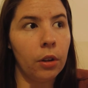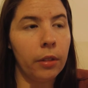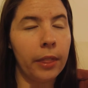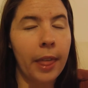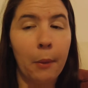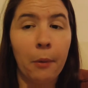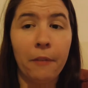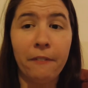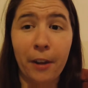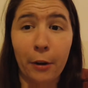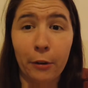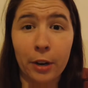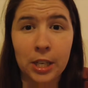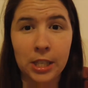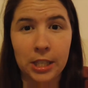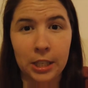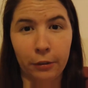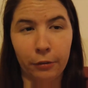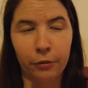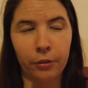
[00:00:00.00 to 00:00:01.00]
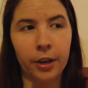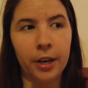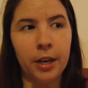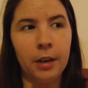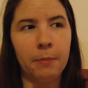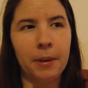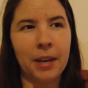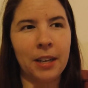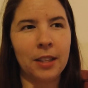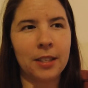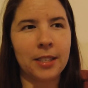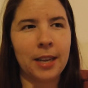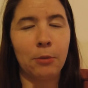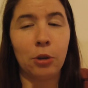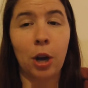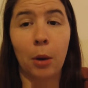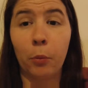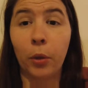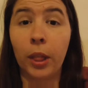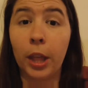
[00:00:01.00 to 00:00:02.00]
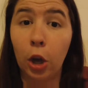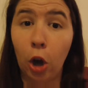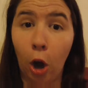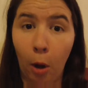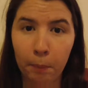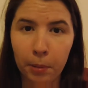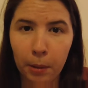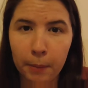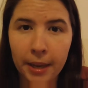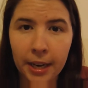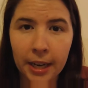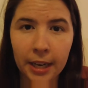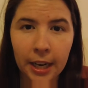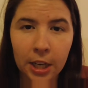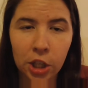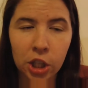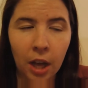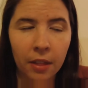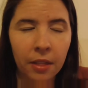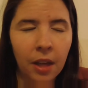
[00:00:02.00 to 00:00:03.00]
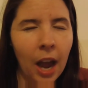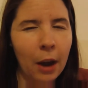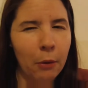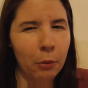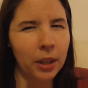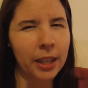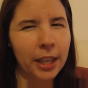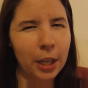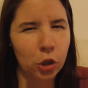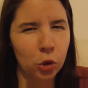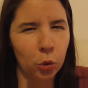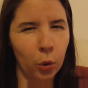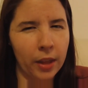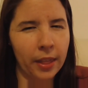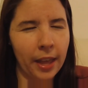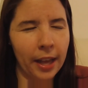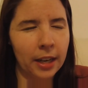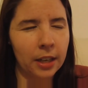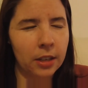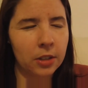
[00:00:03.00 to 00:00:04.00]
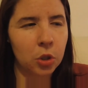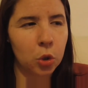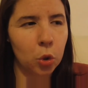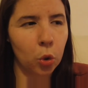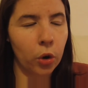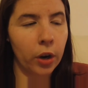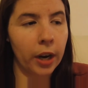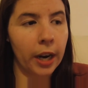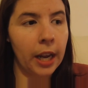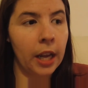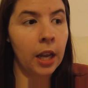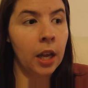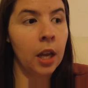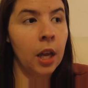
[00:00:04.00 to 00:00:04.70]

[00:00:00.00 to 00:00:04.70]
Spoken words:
They were very different, but at the same time really complemented each other. I really enjoy that in a story,